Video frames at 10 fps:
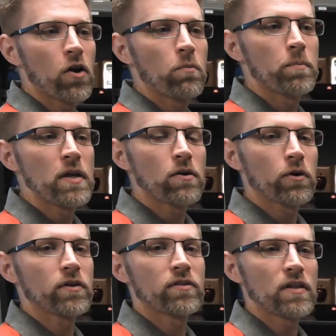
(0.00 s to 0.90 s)
meet or
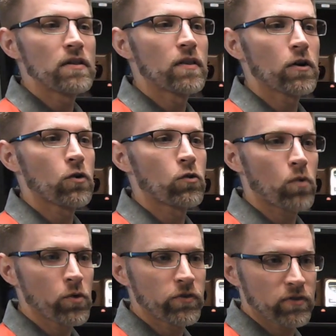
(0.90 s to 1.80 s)
exceed their
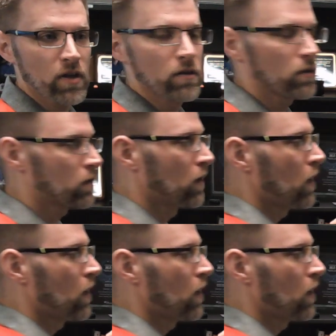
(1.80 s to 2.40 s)
growth standard,